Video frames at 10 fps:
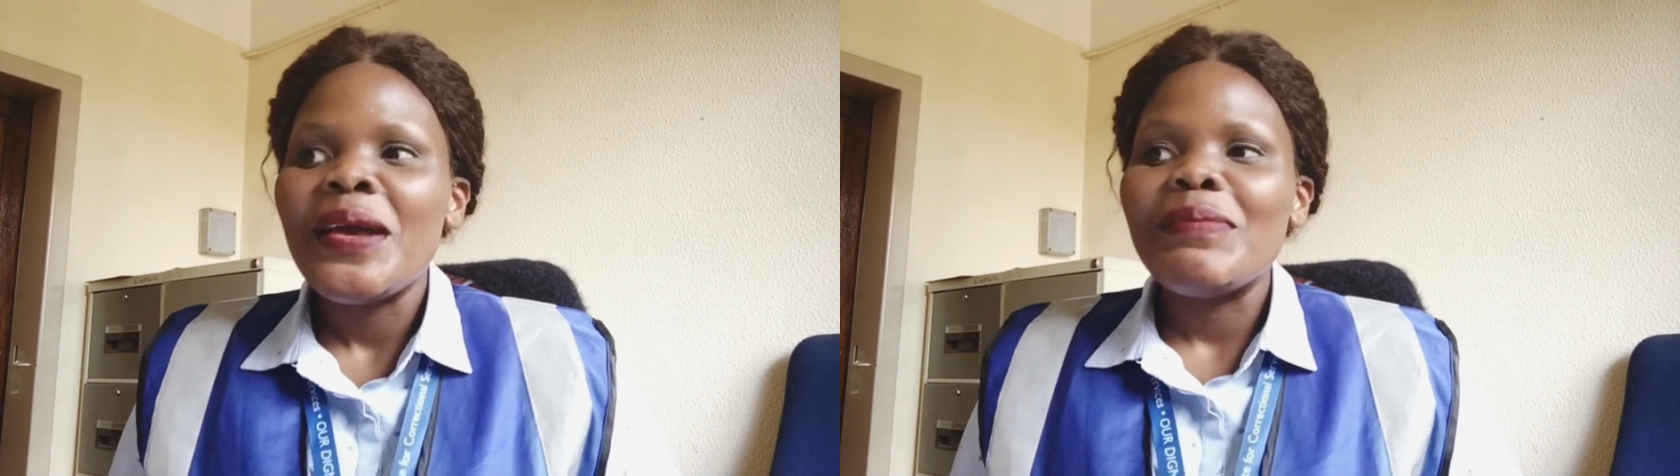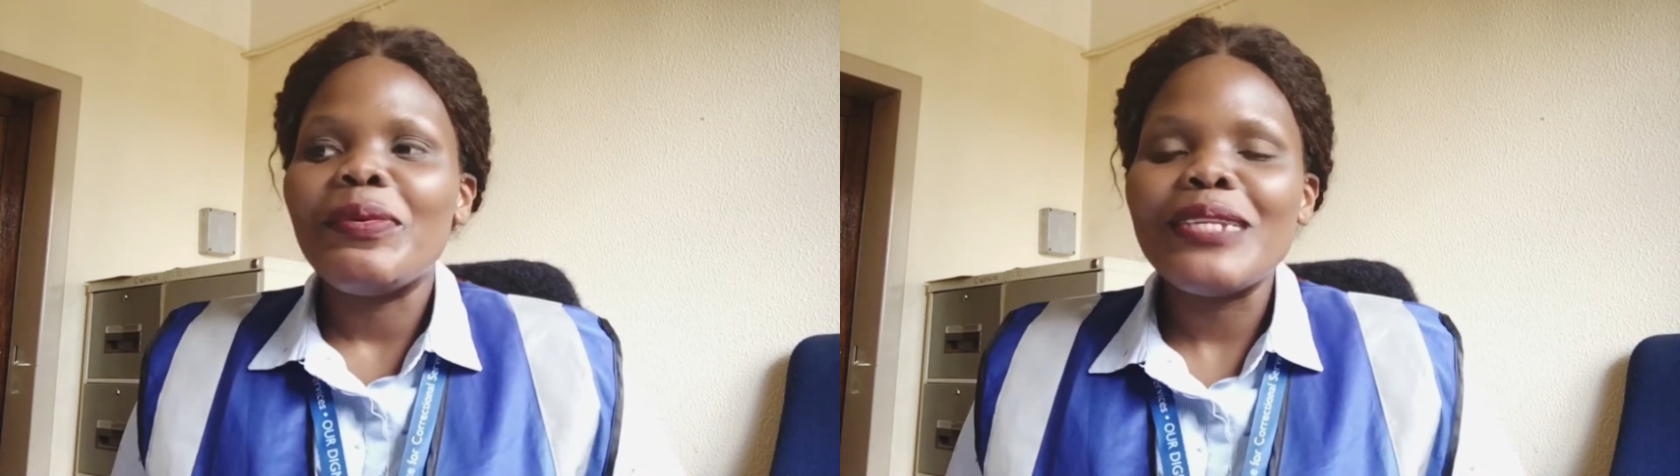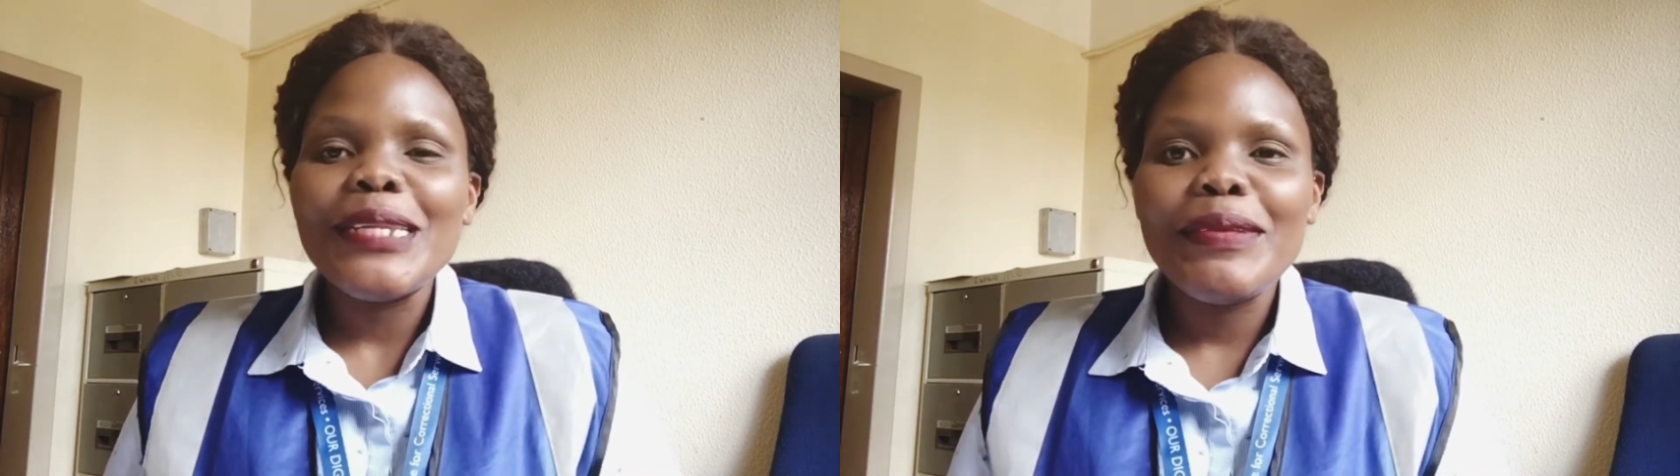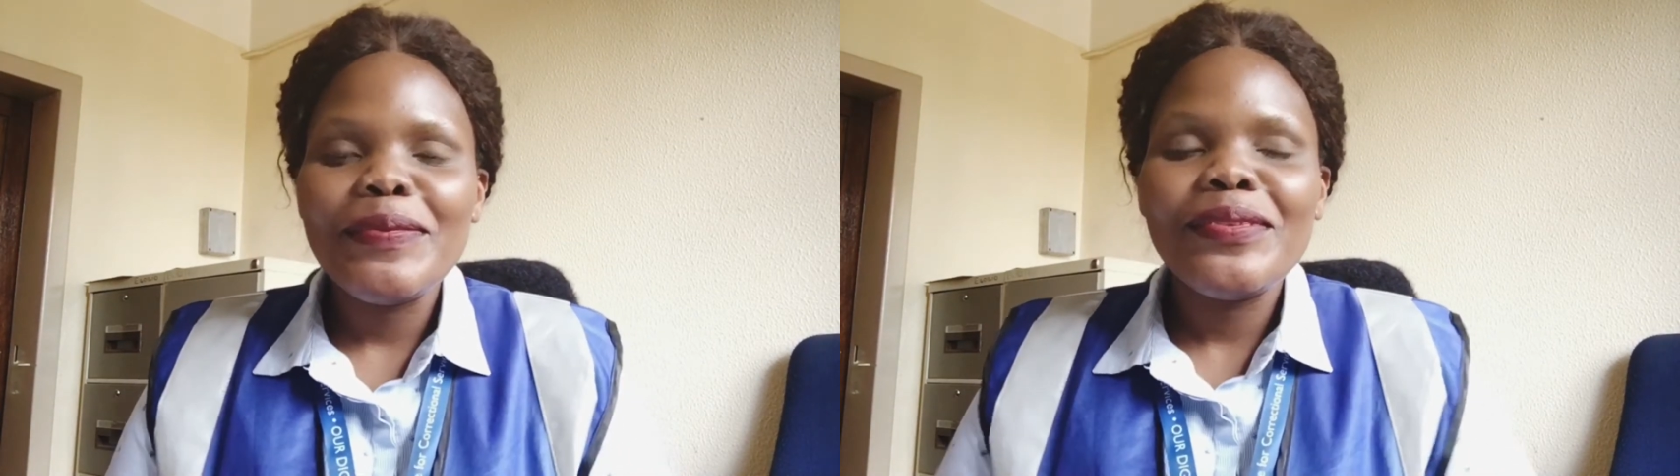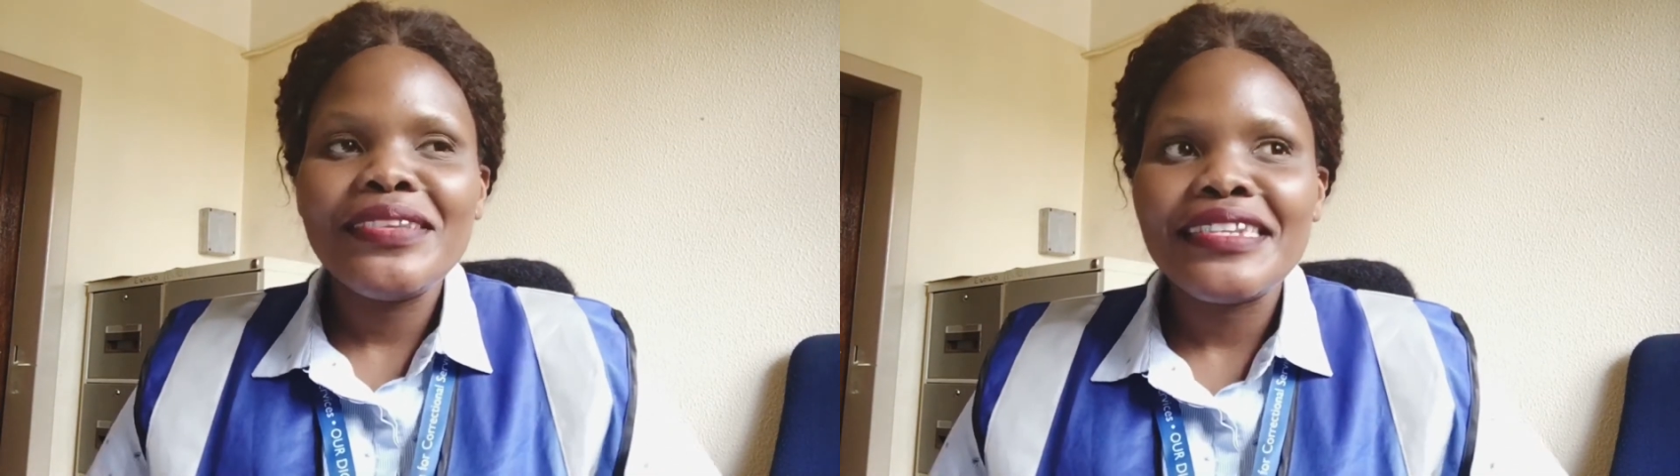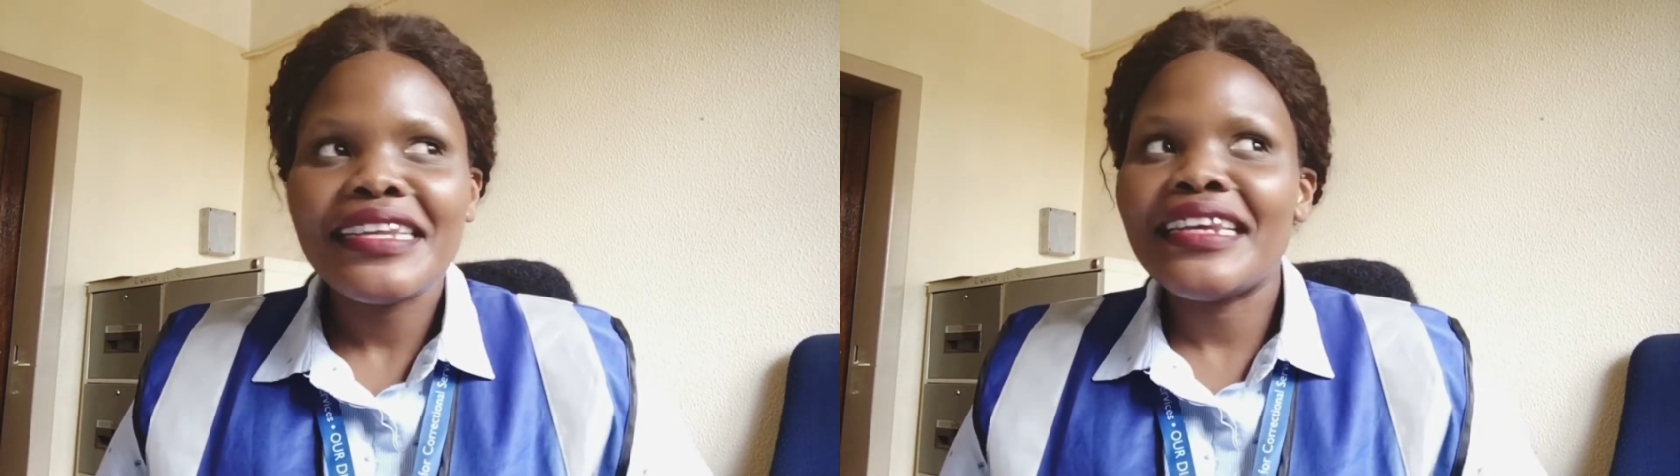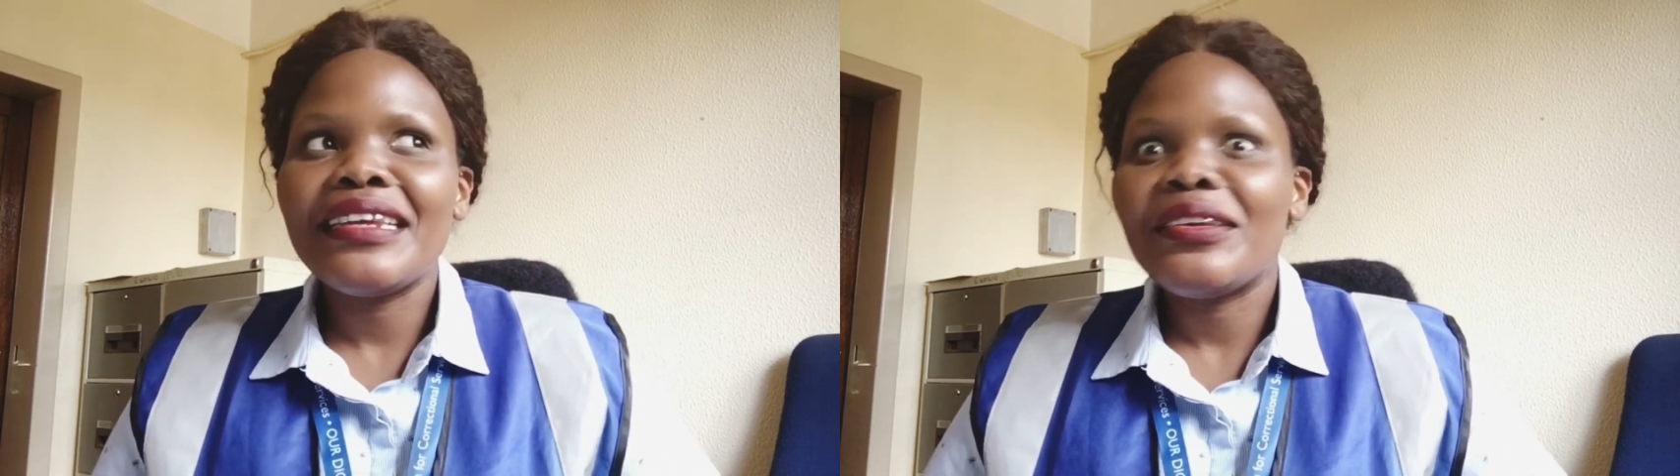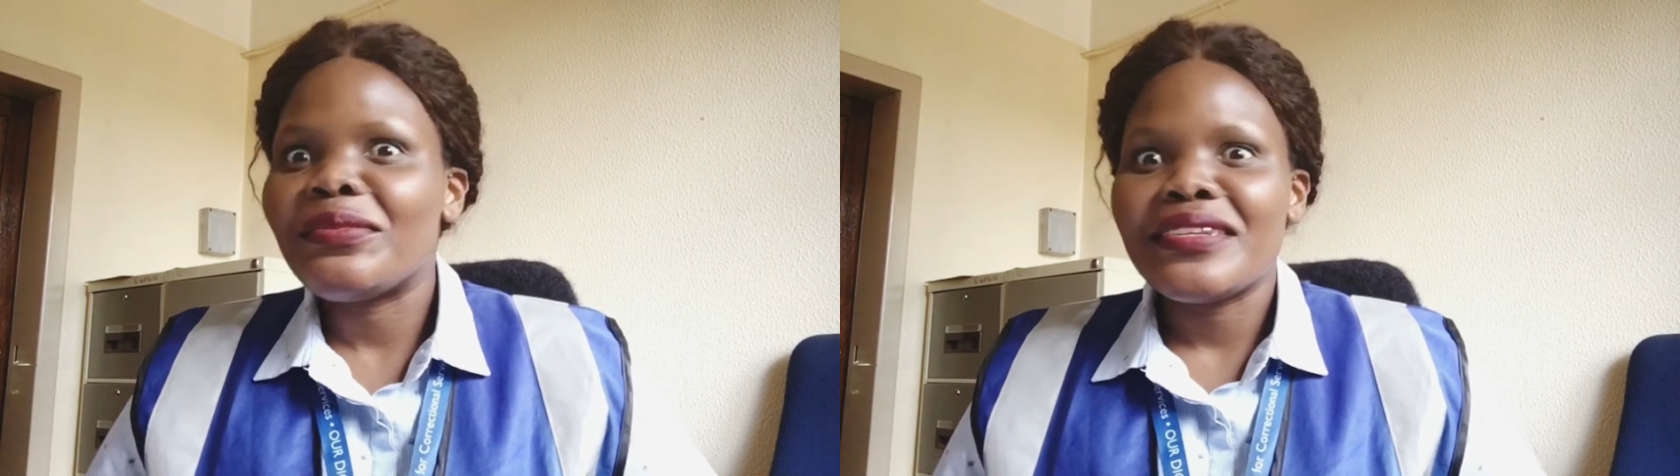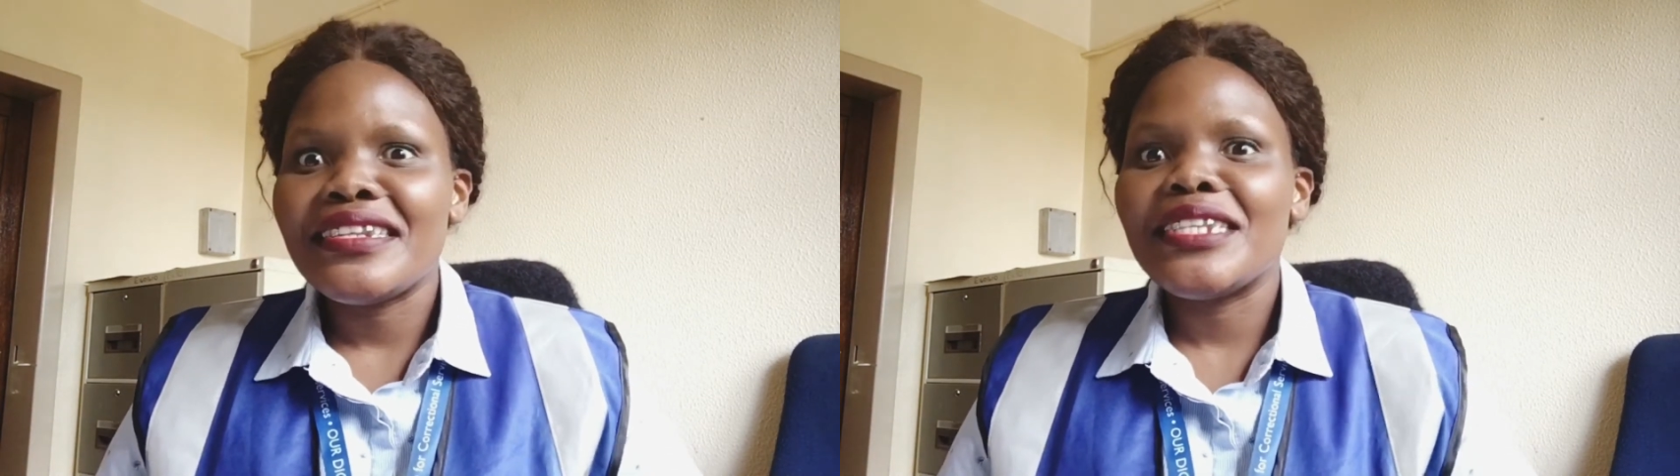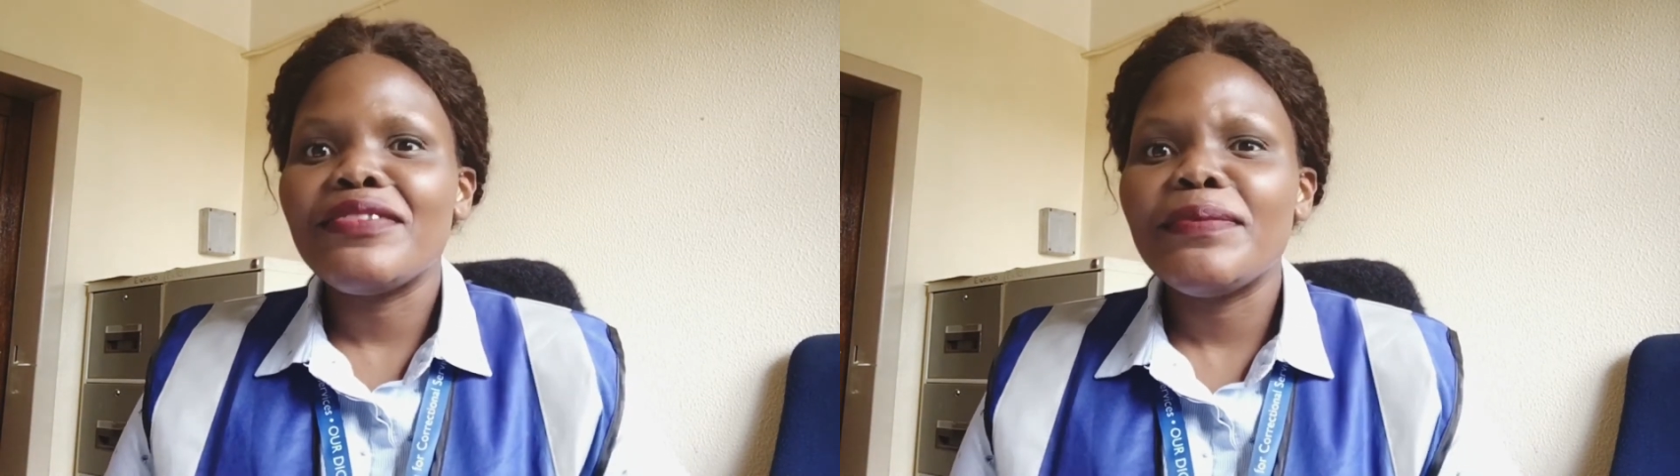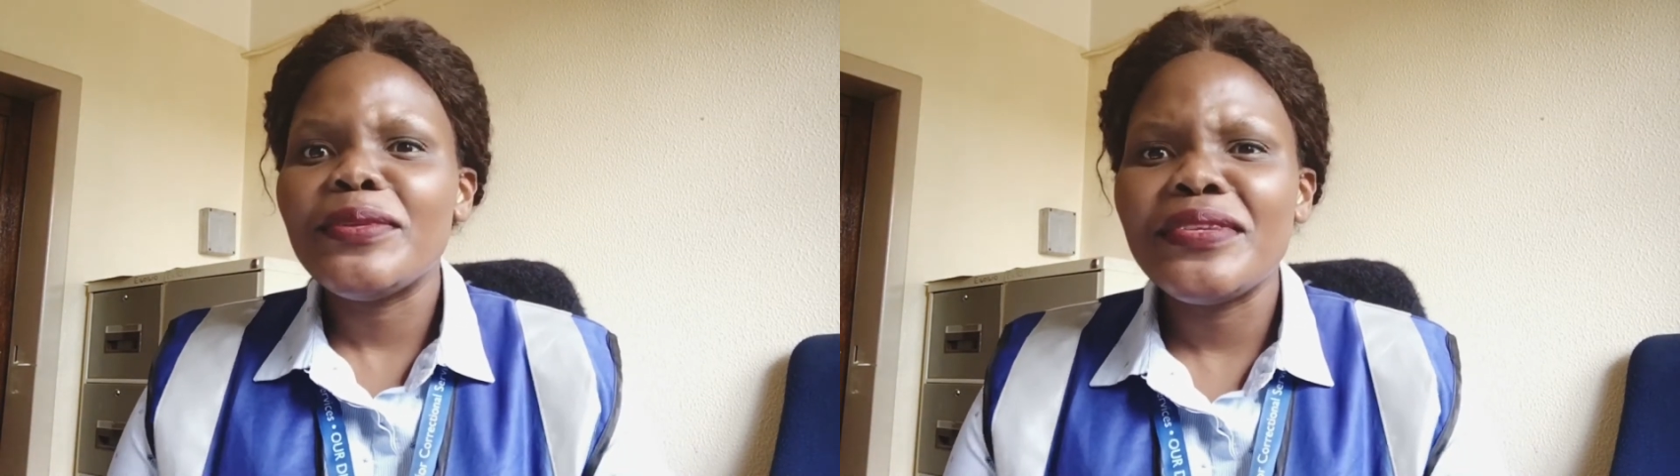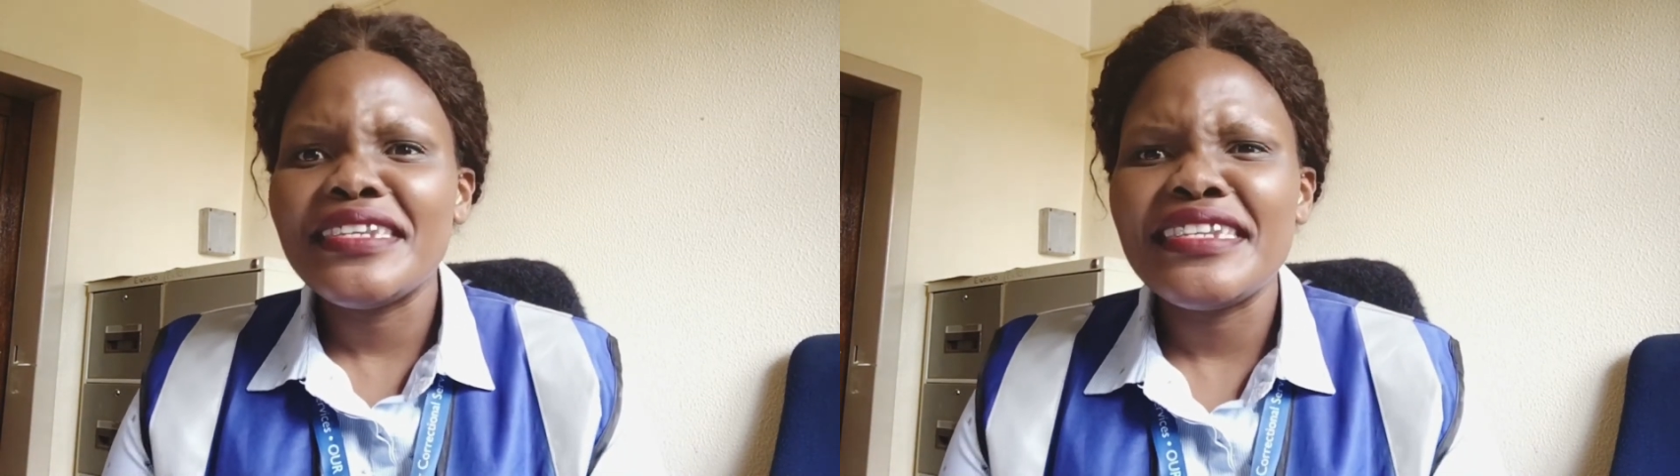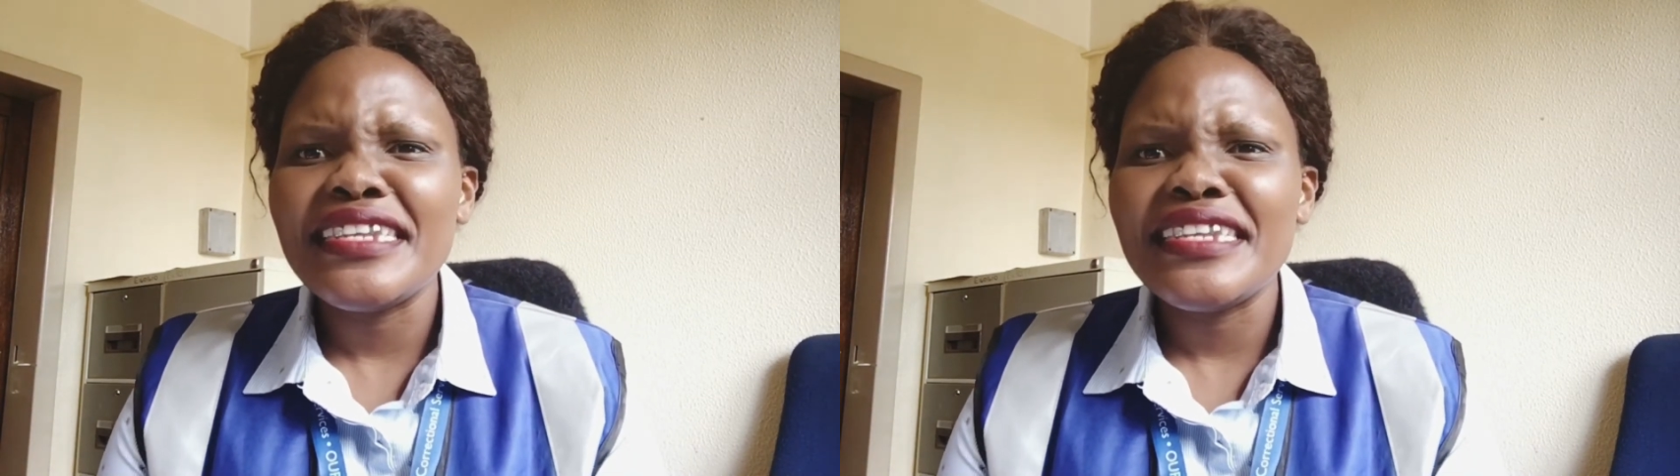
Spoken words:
Mostly people would say, what's the difference between DCS